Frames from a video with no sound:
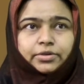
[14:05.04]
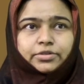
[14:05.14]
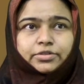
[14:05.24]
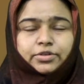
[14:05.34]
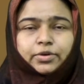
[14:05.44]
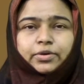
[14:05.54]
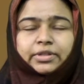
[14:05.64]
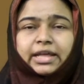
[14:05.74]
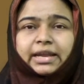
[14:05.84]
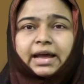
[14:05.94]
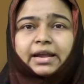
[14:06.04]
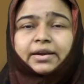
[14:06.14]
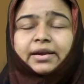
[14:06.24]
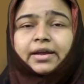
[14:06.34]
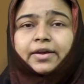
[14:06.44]
So there are
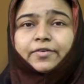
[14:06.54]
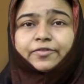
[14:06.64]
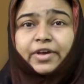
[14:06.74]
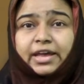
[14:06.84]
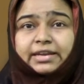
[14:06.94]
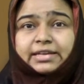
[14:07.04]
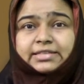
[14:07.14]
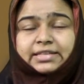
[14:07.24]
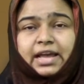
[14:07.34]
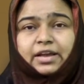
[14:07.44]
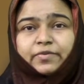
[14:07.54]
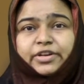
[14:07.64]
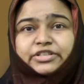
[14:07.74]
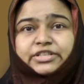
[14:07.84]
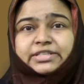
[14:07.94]
various
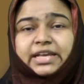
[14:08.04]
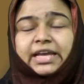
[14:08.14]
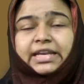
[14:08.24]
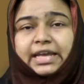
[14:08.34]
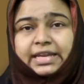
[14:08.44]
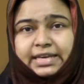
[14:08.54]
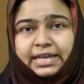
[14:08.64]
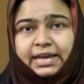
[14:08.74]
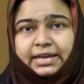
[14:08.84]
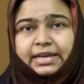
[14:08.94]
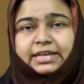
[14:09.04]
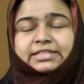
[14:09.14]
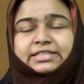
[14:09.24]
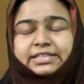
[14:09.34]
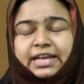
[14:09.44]
languages in India.
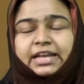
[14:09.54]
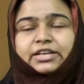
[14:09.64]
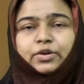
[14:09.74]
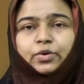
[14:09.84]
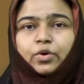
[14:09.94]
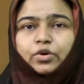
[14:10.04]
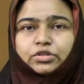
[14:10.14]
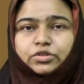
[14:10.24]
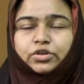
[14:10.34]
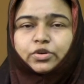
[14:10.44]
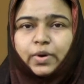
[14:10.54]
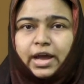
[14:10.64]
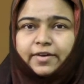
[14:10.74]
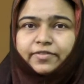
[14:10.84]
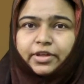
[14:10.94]
Each state you go to, you
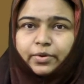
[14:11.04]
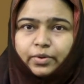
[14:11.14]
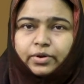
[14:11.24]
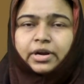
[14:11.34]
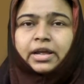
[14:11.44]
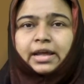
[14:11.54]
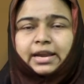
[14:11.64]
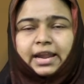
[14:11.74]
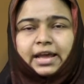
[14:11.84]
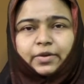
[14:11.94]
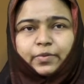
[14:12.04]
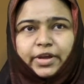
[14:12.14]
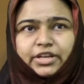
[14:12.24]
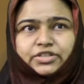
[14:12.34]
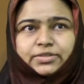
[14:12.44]
have their own
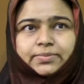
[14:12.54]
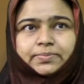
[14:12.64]
language.